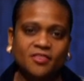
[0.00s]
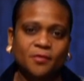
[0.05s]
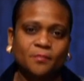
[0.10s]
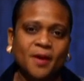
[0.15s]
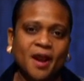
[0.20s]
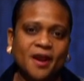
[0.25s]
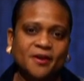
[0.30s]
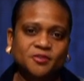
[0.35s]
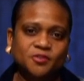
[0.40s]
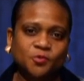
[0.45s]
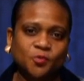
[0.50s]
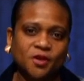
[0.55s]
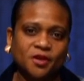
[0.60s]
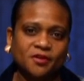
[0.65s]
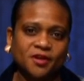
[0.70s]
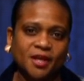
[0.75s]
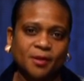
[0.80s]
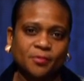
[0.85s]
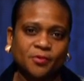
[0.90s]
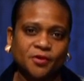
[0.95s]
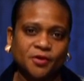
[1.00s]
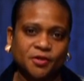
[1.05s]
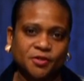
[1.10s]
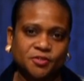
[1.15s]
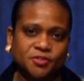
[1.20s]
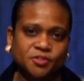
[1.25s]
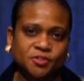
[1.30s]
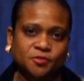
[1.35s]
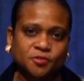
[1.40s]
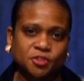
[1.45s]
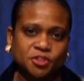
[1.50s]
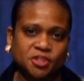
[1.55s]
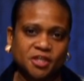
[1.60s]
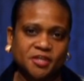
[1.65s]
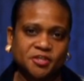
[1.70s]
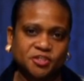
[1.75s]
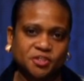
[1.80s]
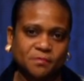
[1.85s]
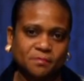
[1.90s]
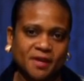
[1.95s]
The Byard Square Neighborhood
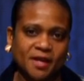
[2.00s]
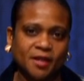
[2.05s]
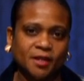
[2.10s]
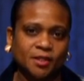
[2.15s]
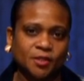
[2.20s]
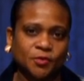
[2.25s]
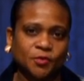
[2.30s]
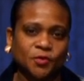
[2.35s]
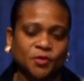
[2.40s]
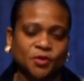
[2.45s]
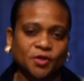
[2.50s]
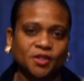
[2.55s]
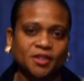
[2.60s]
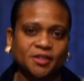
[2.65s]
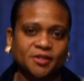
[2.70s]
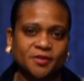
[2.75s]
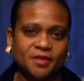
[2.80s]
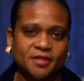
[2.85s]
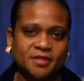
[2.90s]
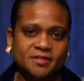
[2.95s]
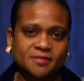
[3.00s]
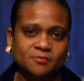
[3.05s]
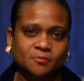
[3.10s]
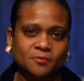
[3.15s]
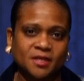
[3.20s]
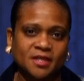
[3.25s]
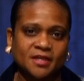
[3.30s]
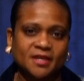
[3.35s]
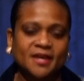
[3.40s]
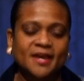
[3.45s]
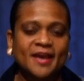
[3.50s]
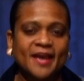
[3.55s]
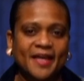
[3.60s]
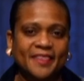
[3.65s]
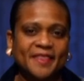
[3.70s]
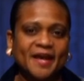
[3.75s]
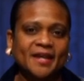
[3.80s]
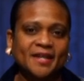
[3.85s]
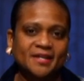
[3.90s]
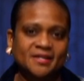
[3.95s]
Association met a little earlier this week,
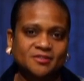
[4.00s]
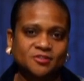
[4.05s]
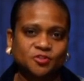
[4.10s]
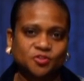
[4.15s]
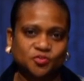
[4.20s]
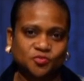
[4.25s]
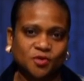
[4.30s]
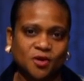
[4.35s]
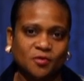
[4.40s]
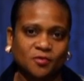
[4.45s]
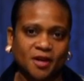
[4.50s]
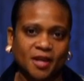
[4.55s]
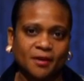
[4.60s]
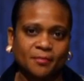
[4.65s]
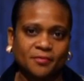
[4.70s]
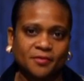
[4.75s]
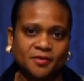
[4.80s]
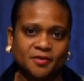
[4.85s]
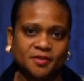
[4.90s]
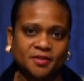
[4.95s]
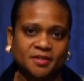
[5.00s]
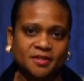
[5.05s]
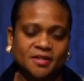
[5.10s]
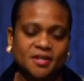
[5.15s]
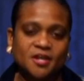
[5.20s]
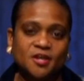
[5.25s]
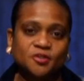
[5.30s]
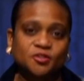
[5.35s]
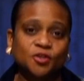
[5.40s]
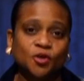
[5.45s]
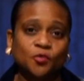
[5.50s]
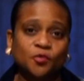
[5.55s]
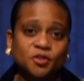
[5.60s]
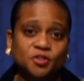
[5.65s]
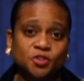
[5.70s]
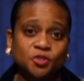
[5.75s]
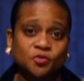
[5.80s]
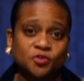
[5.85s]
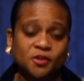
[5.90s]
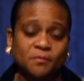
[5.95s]
and that is a strong neighborhood. So
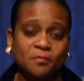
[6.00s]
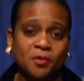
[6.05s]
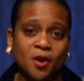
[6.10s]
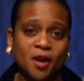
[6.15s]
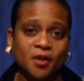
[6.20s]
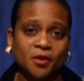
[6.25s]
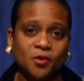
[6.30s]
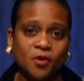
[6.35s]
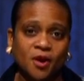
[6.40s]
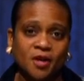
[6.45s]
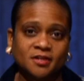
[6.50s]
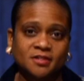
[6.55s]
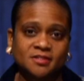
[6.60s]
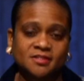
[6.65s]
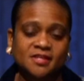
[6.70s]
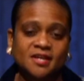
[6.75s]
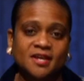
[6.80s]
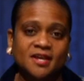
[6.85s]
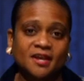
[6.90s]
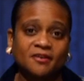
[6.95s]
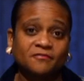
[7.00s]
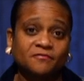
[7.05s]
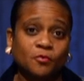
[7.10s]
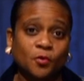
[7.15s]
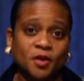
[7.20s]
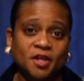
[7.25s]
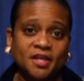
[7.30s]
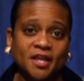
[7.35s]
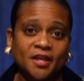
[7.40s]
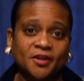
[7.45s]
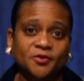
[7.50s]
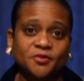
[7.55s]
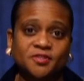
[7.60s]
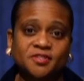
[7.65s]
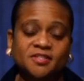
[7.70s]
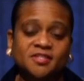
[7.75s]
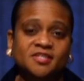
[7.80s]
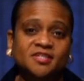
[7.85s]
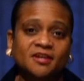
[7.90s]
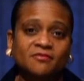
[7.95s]
is Union Park Gardens and 40
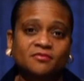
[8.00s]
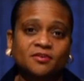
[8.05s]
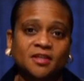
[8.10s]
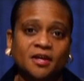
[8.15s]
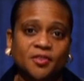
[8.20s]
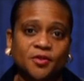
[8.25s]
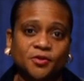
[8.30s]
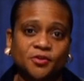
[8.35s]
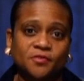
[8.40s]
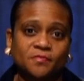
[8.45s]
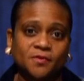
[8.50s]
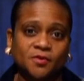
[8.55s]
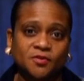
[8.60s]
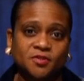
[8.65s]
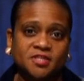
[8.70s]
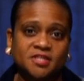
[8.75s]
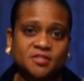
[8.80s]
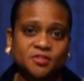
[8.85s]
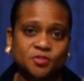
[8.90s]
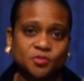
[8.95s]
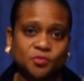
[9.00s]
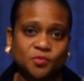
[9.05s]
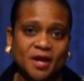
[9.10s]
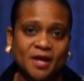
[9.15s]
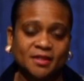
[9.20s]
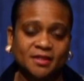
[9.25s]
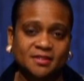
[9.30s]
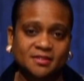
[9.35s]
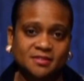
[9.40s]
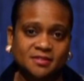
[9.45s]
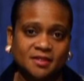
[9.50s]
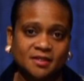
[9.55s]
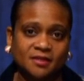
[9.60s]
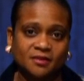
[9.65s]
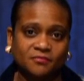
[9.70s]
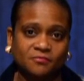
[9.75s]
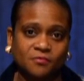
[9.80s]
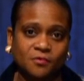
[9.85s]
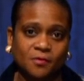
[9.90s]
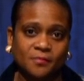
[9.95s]
Acres and several other communities throughout the city
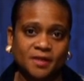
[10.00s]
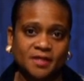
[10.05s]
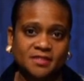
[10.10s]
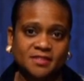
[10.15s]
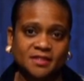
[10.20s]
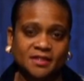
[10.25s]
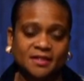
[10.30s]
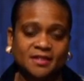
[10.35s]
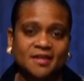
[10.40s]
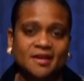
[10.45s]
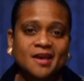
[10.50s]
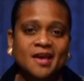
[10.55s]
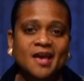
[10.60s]
of Wilmington.